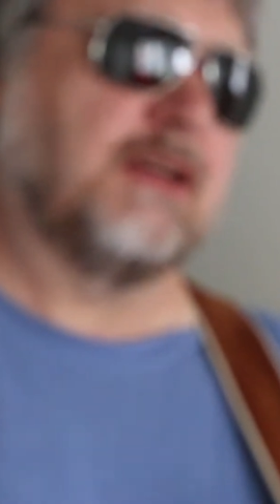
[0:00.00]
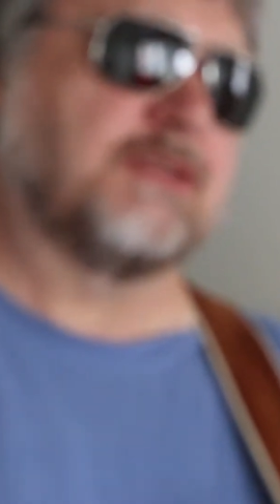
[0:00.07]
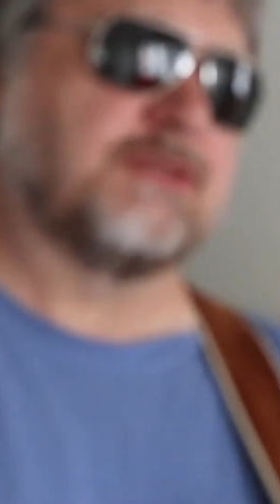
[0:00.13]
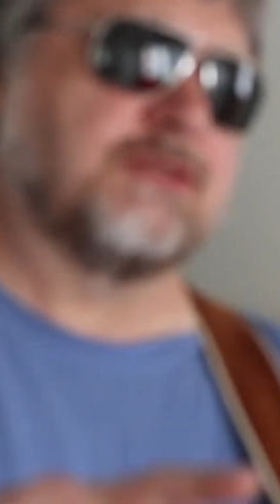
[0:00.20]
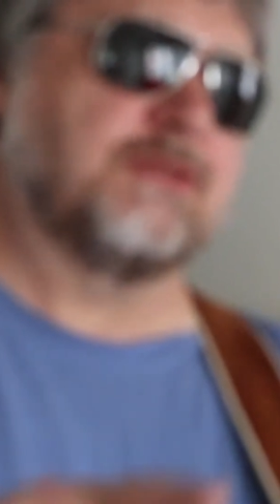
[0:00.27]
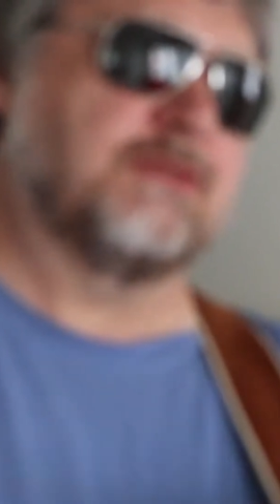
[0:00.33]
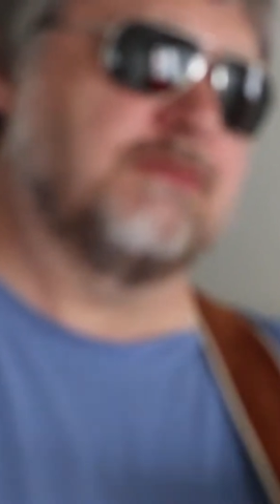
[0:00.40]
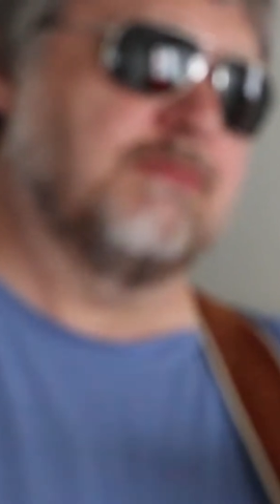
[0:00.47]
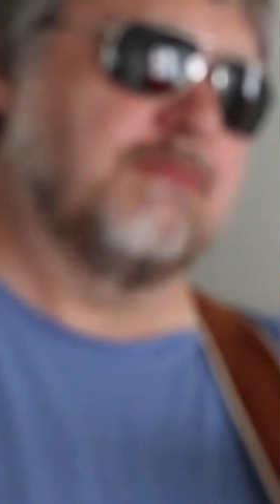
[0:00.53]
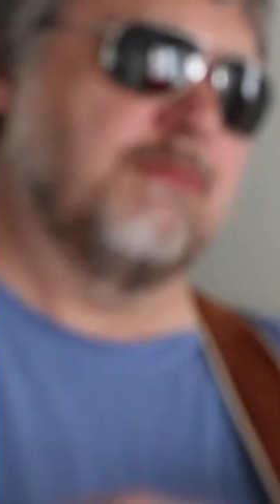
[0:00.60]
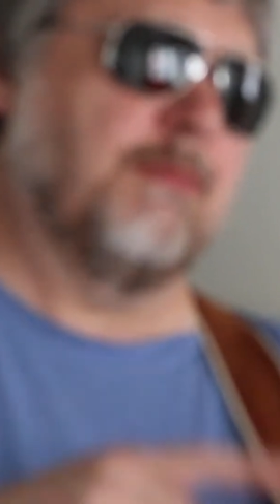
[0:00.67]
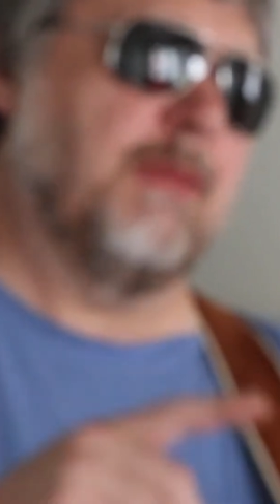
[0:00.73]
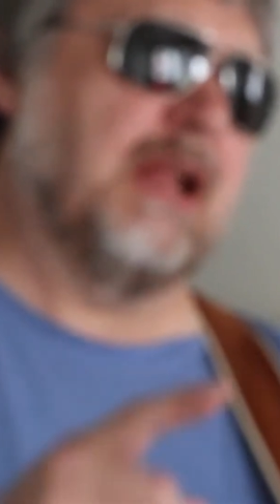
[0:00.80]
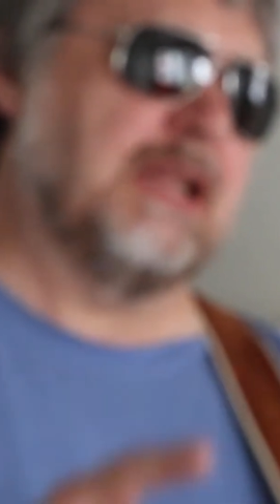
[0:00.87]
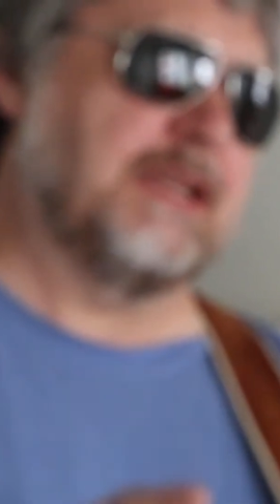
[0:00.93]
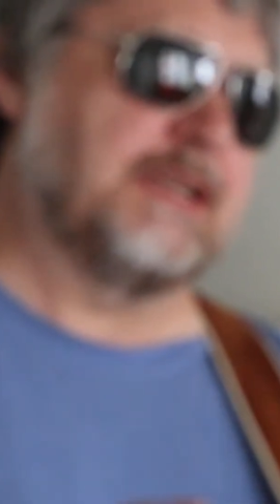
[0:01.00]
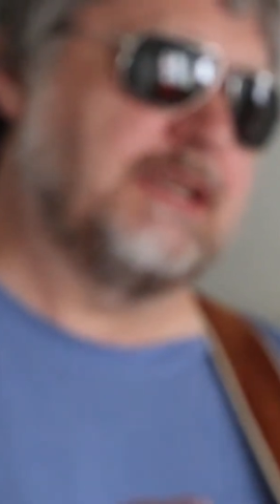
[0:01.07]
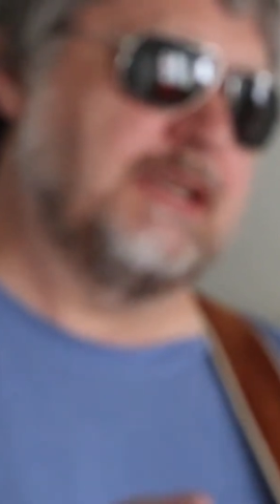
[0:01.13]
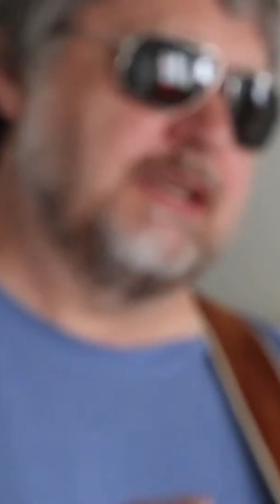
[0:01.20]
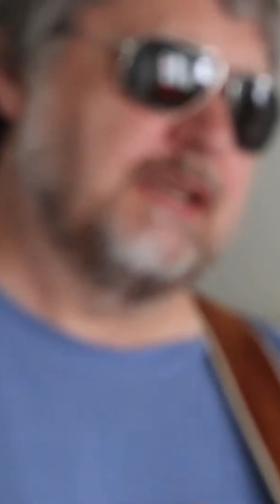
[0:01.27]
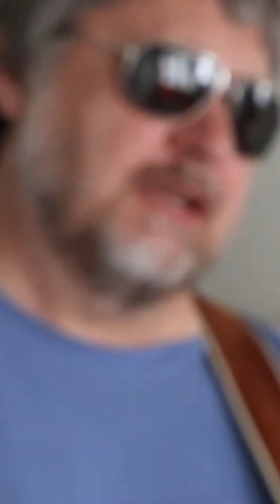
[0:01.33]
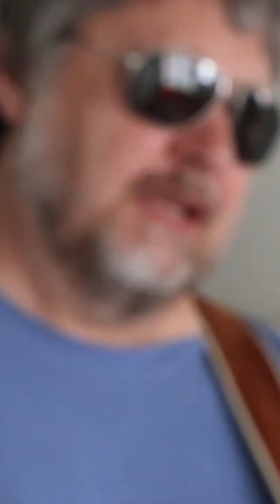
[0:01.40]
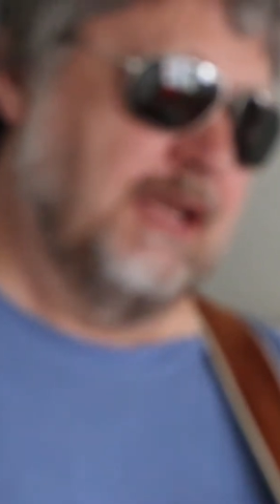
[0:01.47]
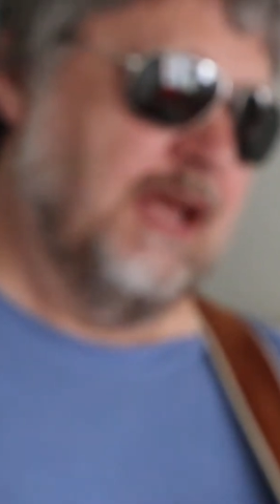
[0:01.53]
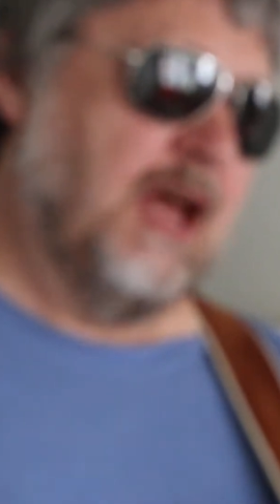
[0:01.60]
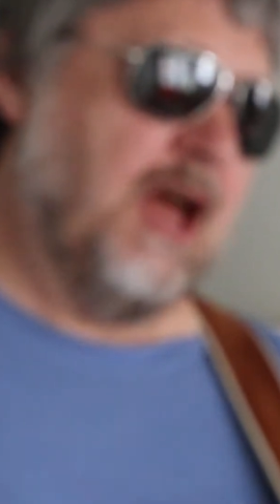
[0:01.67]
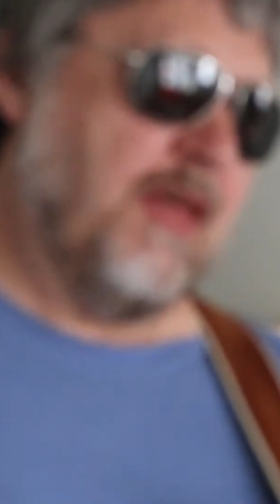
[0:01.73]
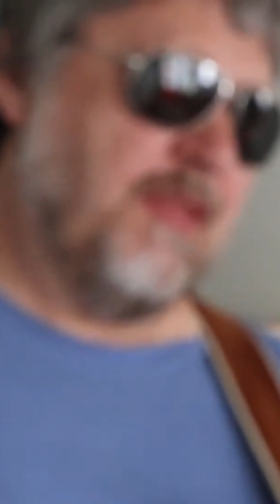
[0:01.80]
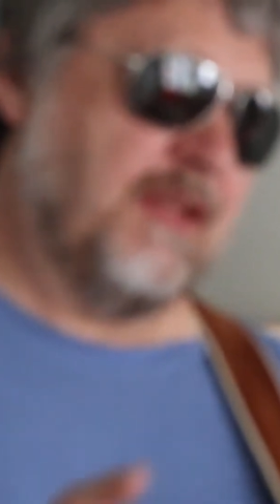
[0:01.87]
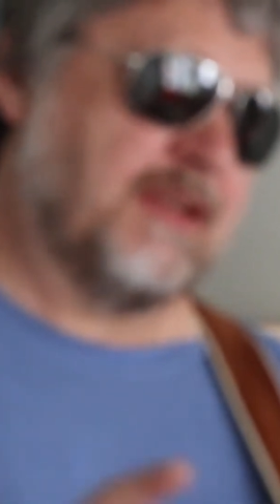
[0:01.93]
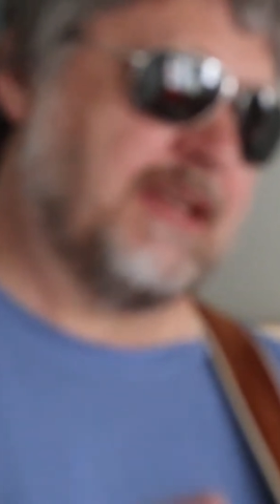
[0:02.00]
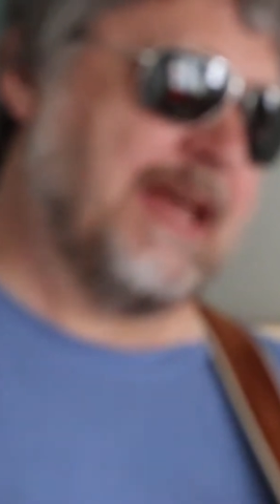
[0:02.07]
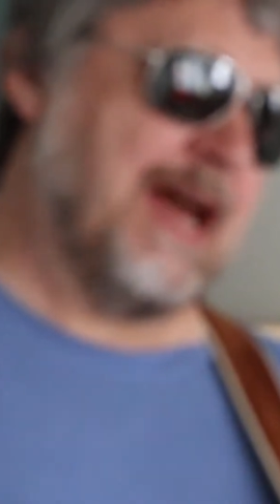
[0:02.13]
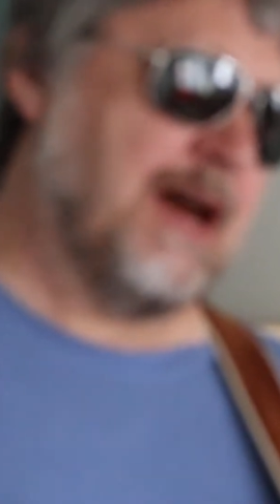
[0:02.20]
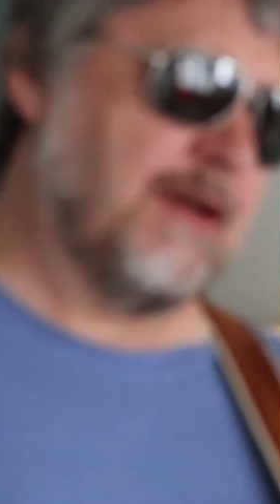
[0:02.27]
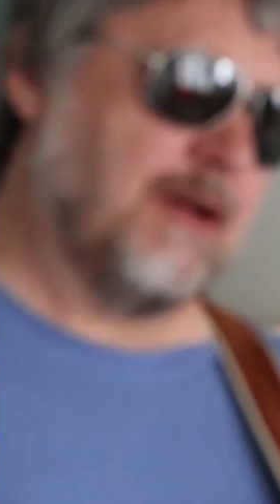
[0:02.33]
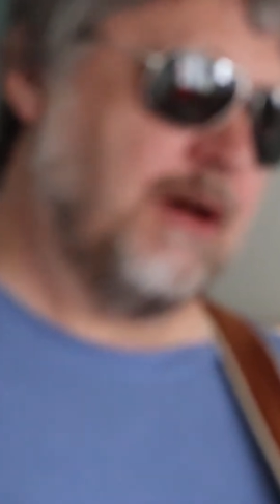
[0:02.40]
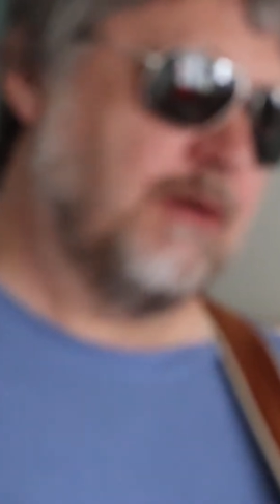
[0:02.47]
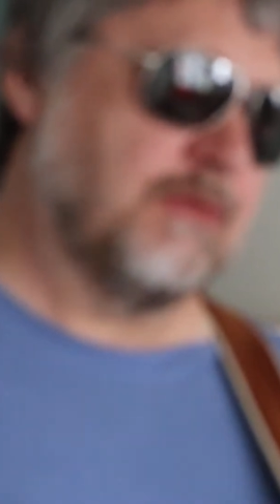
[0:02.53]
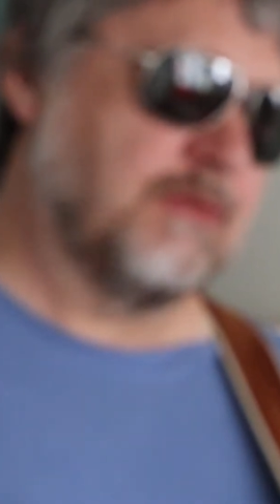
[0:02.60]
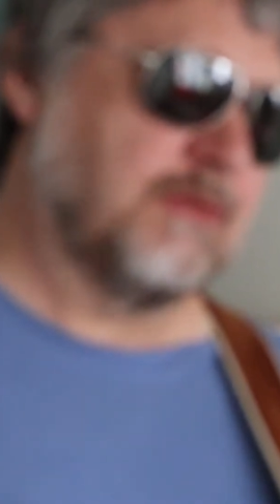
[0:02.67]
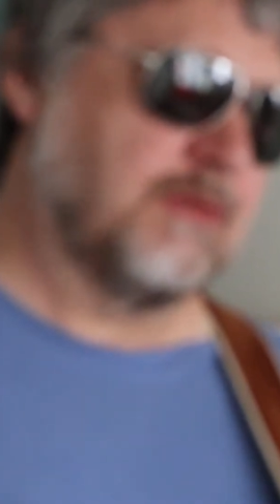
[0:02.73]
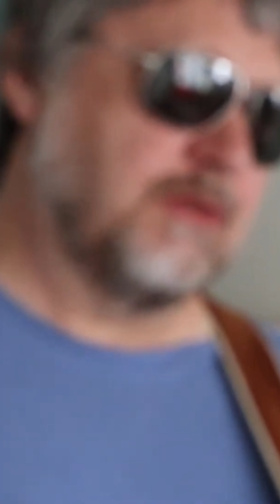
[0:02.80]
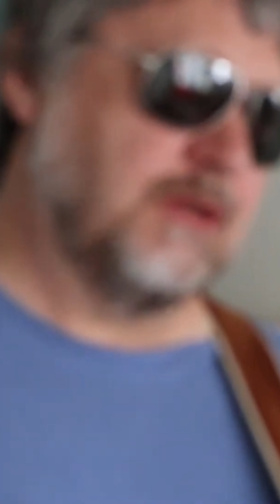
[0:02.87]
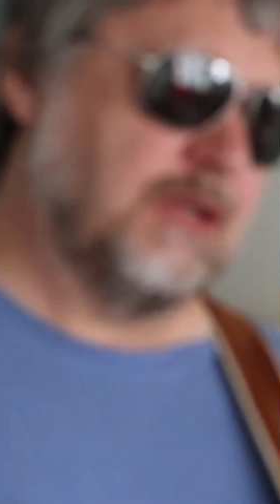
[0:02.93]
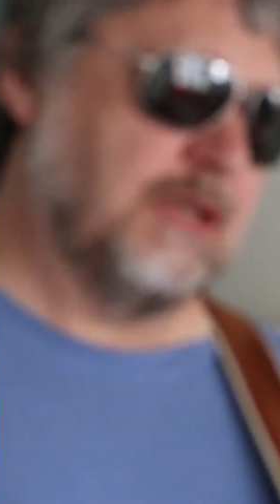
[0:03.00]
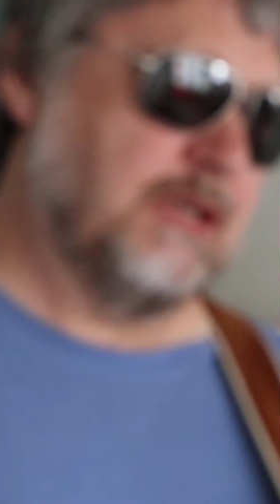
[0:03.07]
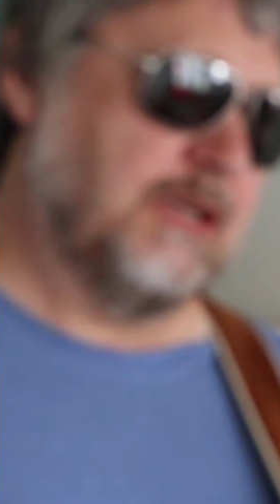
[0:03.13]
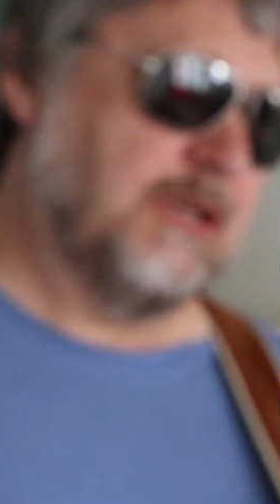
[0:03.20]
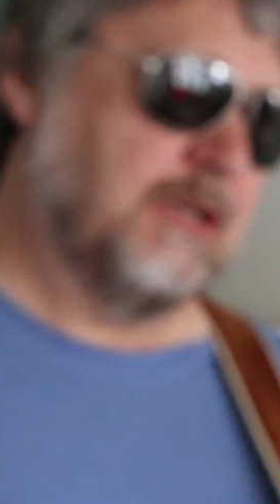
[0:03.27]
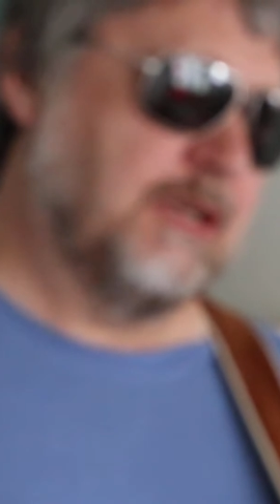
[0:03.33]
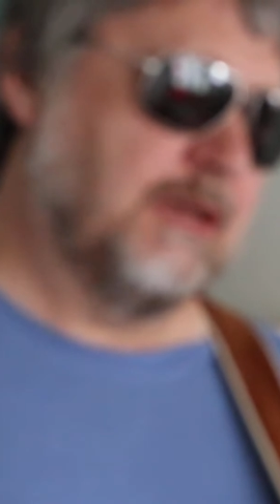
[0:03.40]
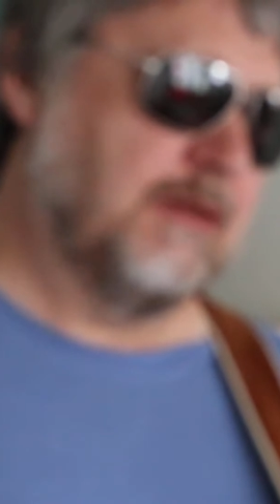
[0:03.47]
a certain melody and then count out the